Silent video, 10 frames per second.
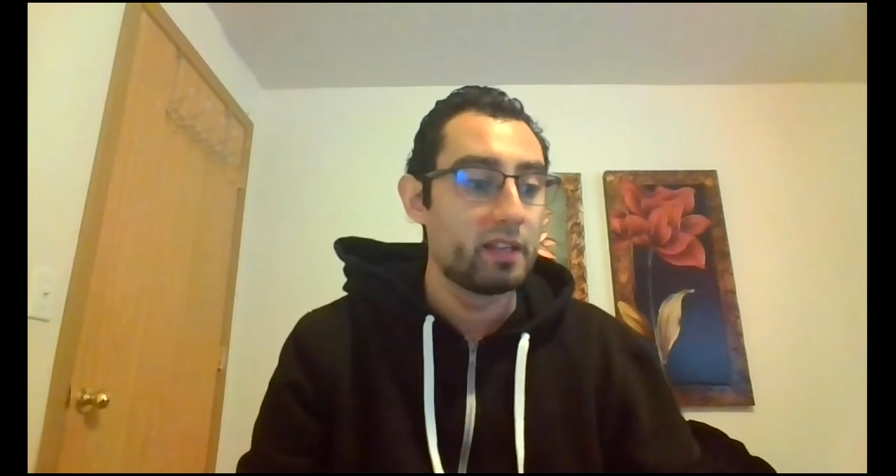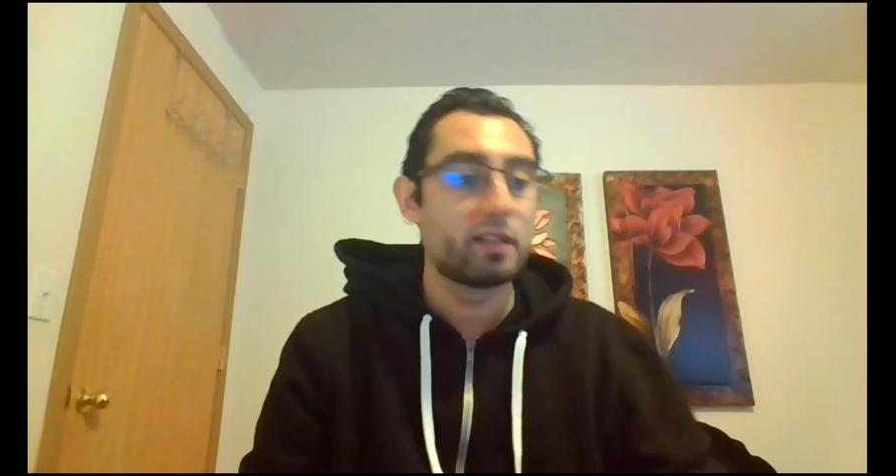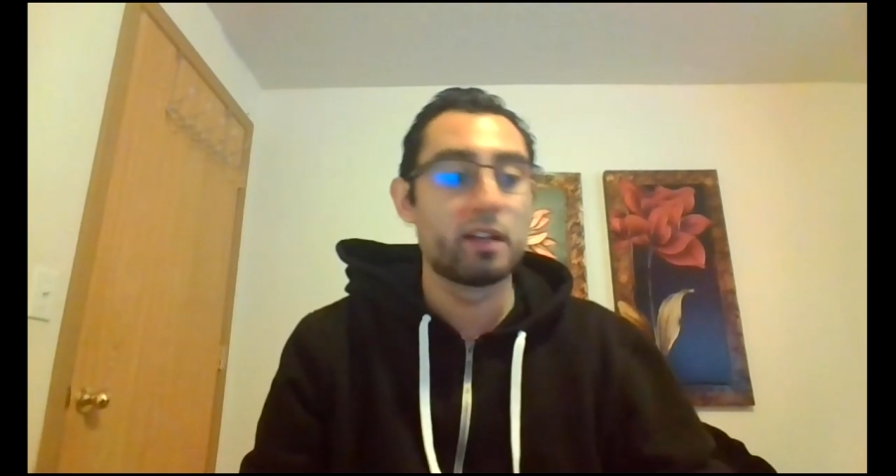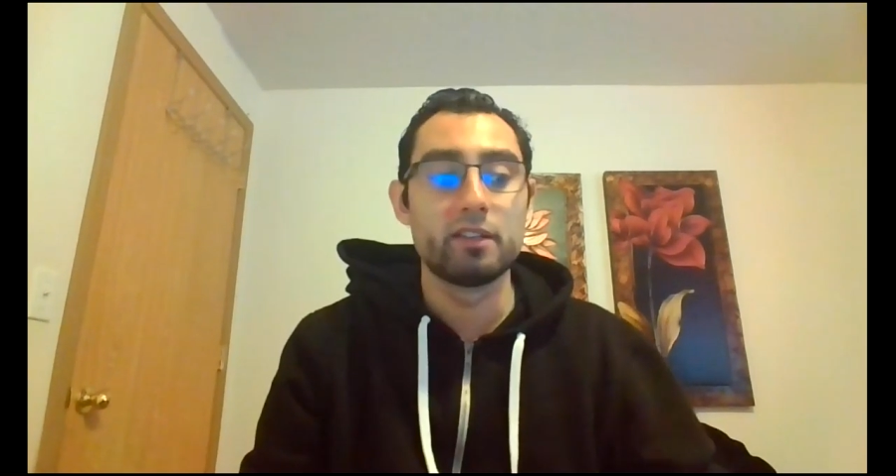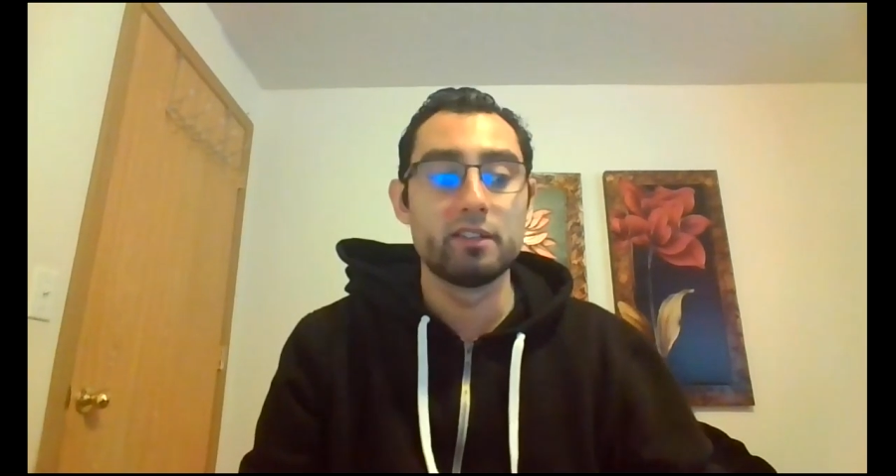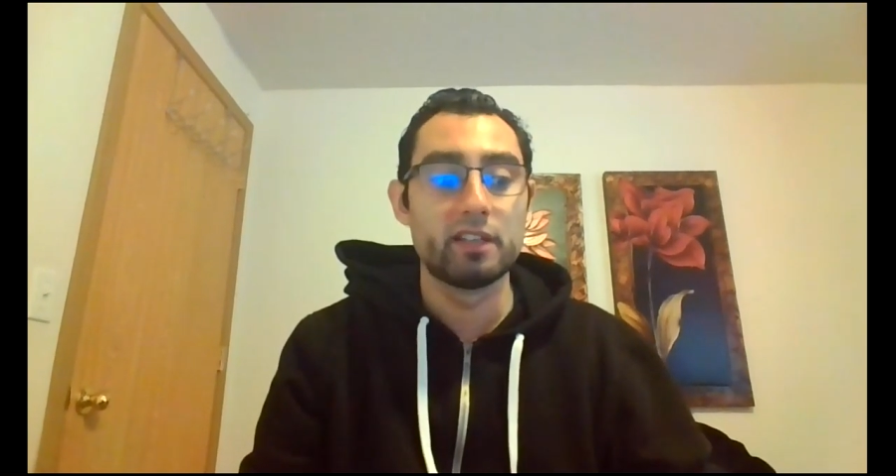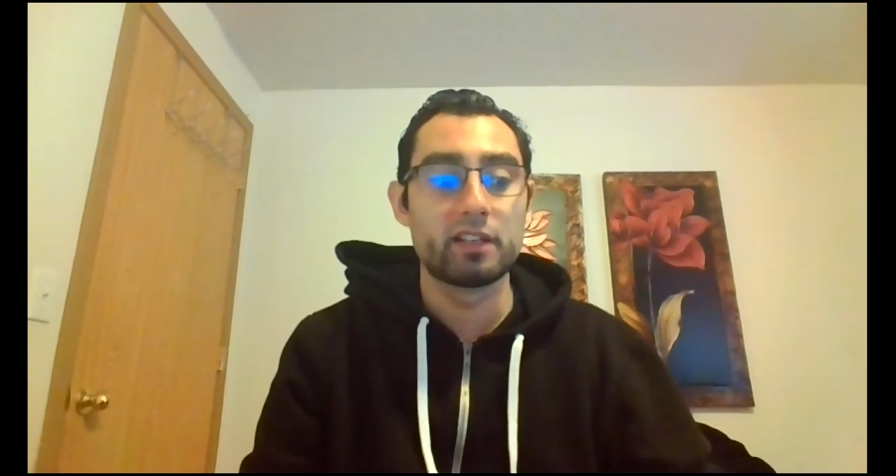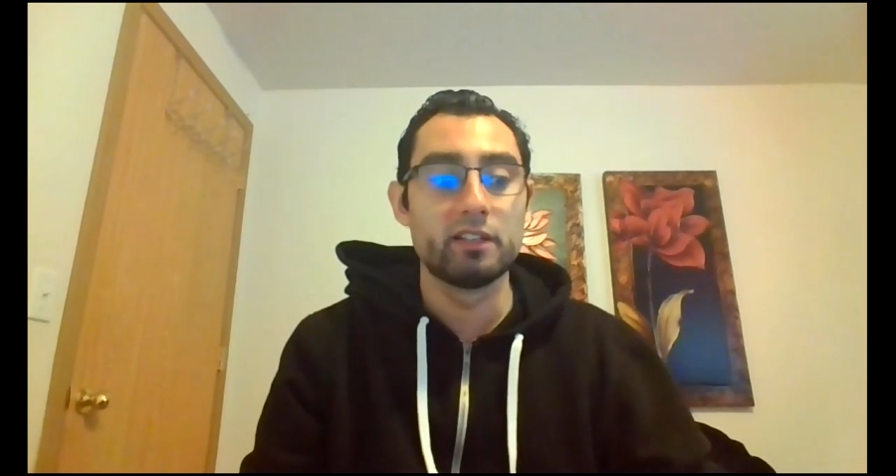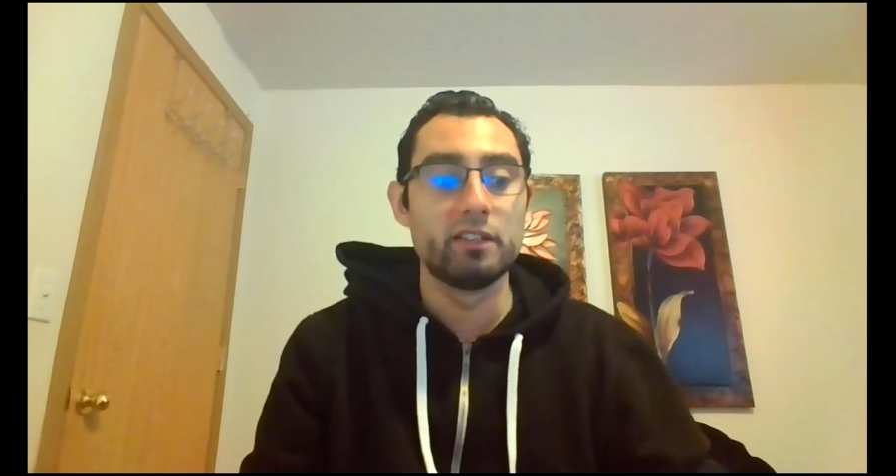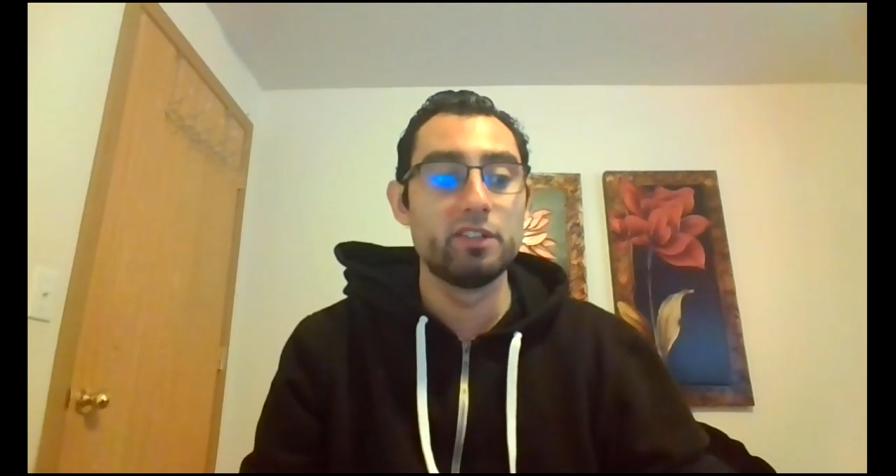kind of the
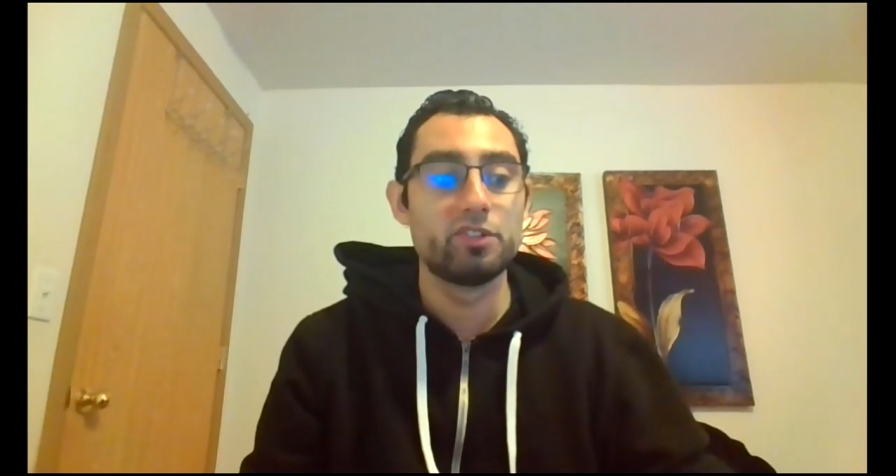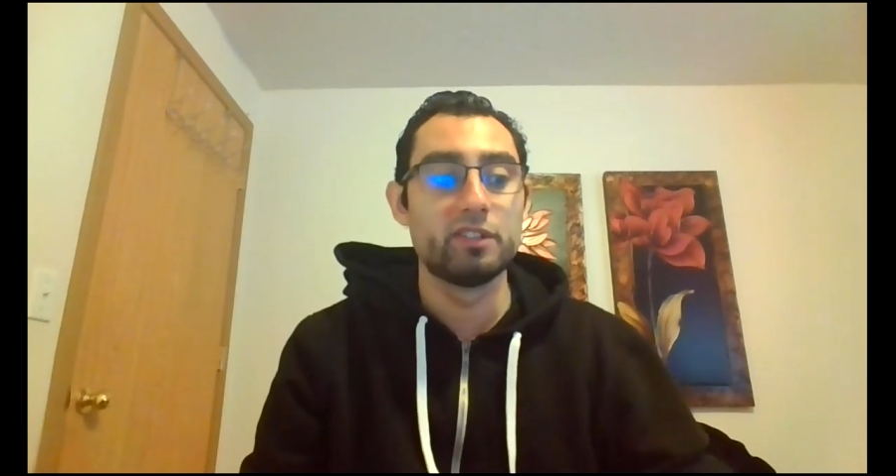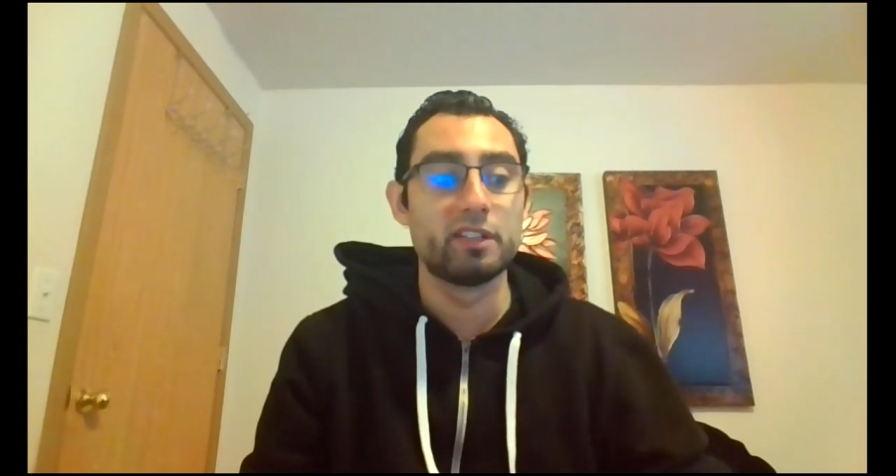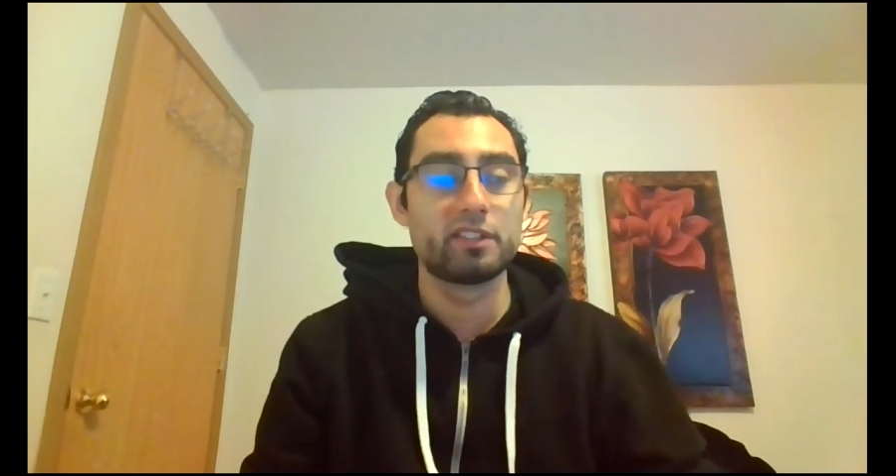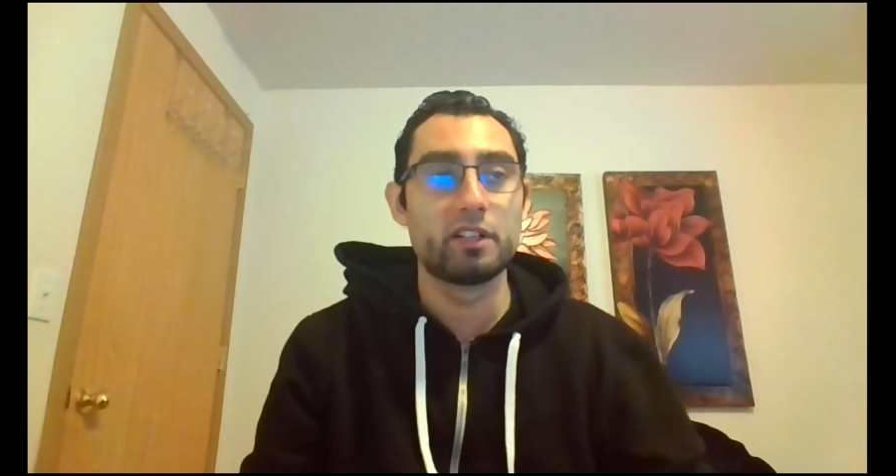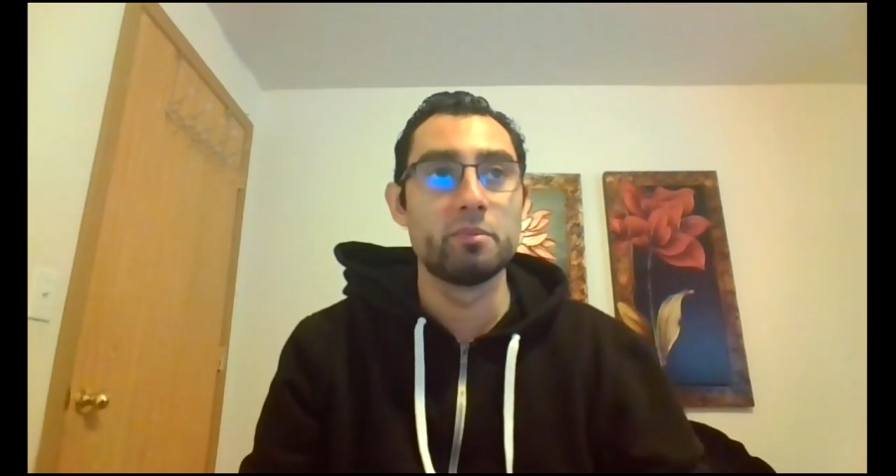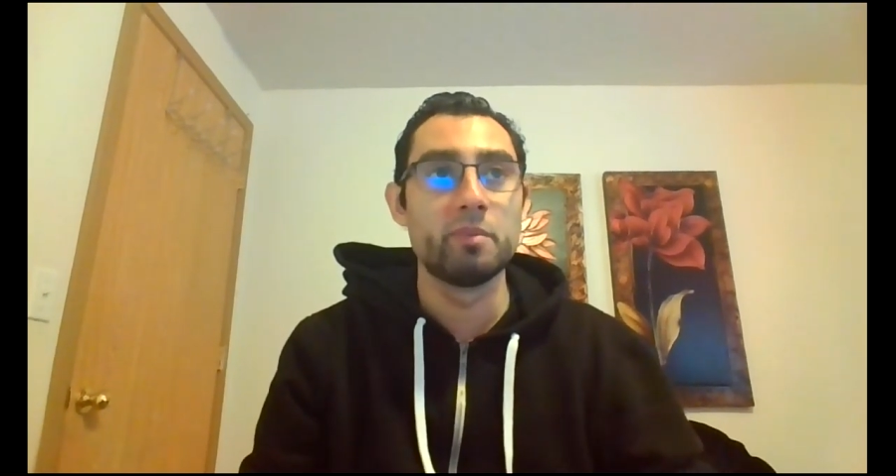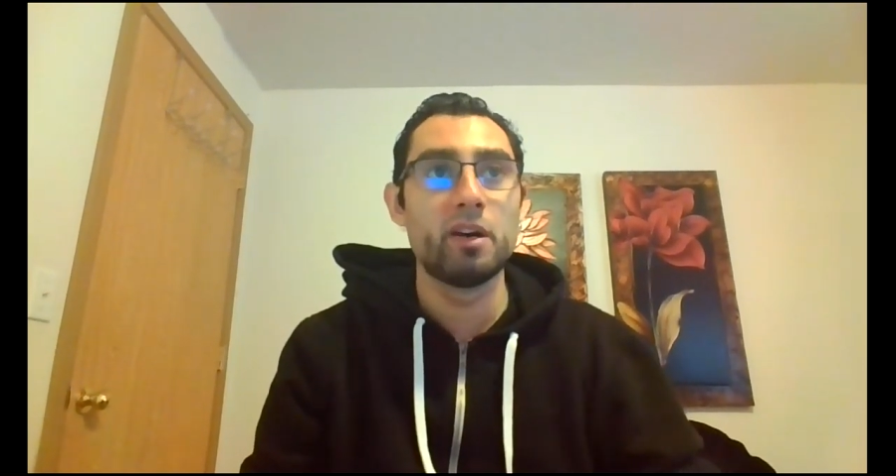second edition that's come